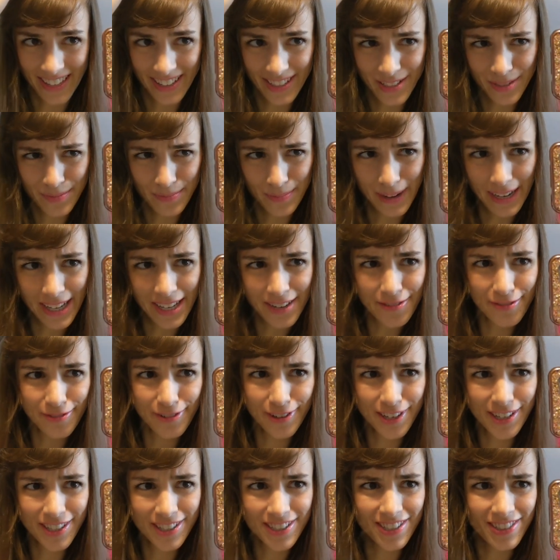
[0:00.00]
this might have
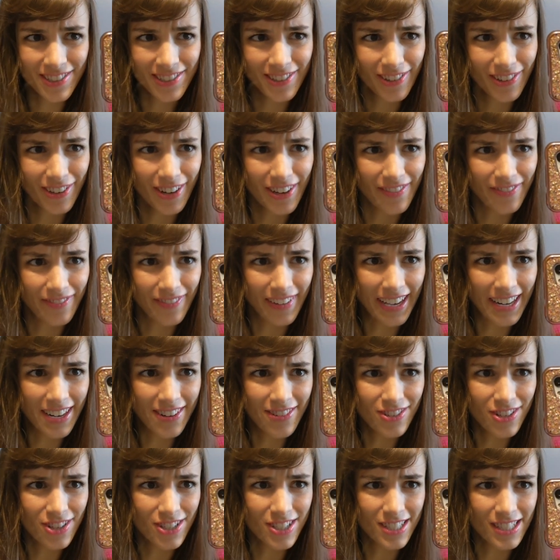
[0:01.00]
worked or it might
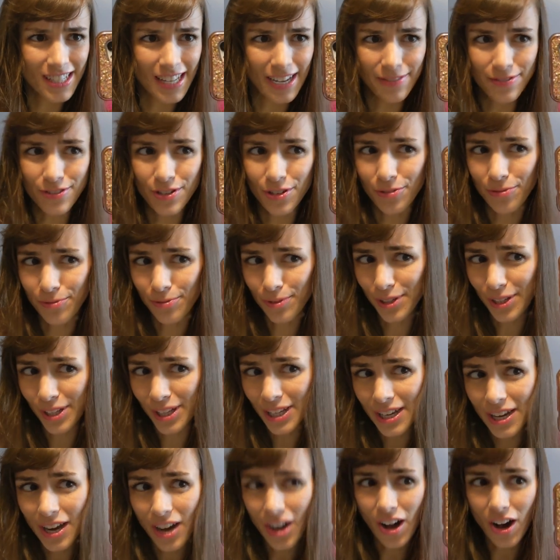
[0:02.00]
have just left a
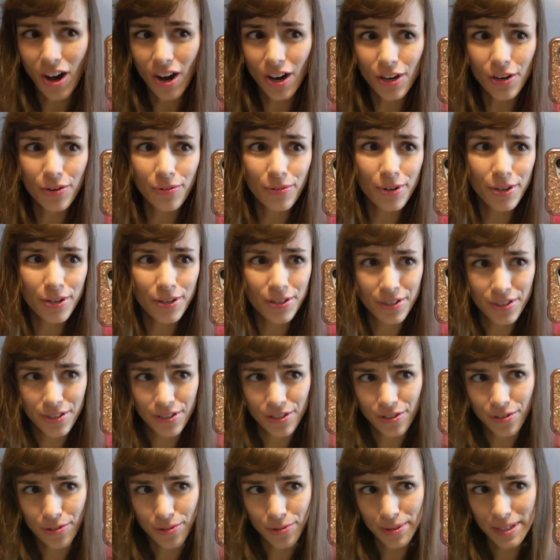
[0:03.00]
really awkward
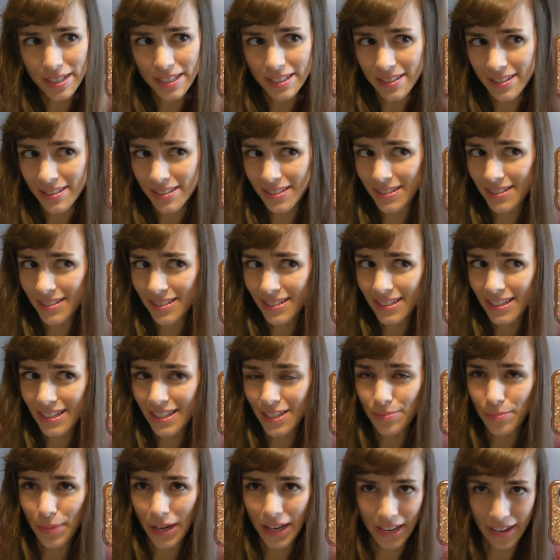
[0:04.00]
crease
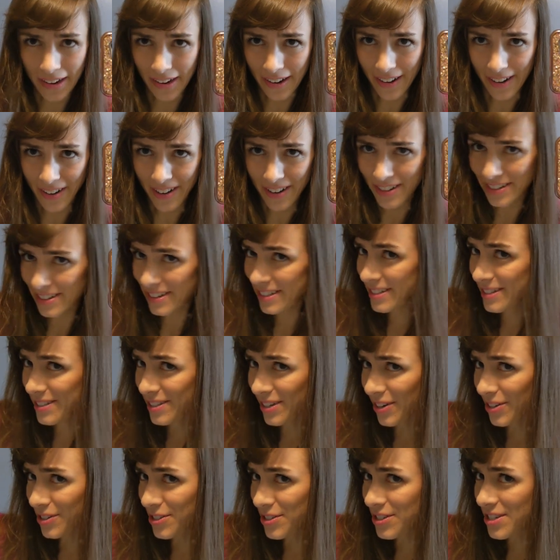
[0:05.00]
in my hair. It's
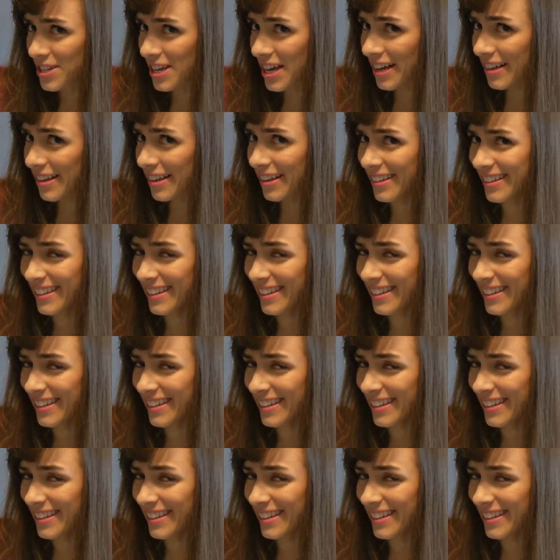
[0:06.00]
hard to tell.